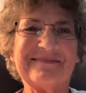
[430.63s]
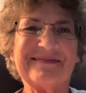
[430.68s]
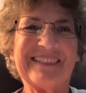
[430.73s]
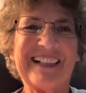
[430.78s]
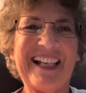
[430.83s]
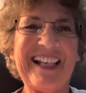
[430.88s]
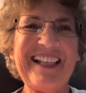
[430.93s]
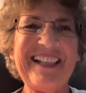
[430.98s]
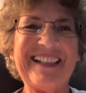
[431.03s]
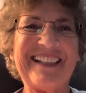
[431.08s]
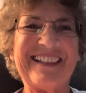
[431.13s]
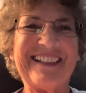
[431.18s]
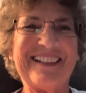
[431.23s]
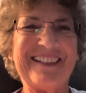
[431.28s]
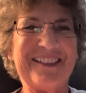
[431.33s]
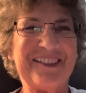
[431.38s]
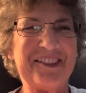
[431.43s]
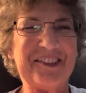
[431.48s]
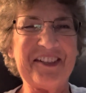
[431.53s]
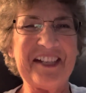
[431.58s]
Hey,
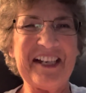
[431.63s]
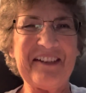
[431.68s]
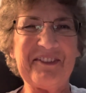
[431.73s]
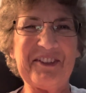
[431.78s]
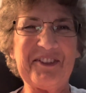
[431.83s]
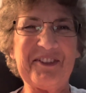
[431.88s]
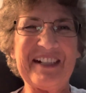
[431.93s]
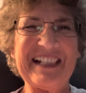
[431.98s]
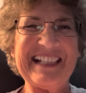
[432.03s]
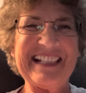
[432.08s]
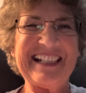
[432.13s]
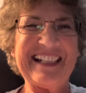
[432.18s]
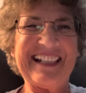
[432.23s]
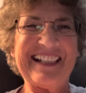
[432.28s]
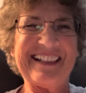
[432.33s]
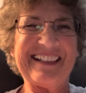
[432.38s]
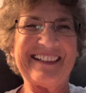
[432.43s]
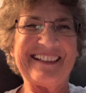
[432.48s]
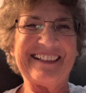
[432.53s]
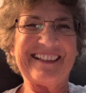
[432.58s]
you have a great
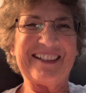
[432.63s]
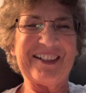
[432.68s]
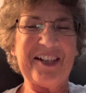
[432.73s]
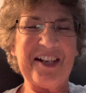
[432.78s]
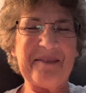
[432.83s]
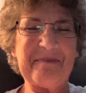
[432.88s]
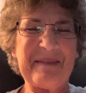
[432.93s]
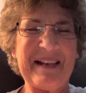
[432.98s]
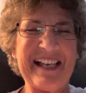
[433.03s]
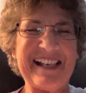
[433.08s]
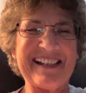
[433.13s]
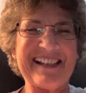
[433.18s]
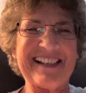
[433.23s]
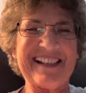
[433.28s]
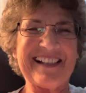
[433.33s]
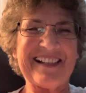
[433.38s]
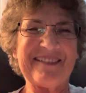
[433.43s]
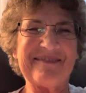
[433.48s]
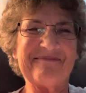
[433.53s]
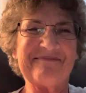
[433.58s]
day. God
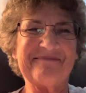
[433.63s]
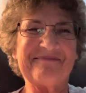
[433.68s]
bless.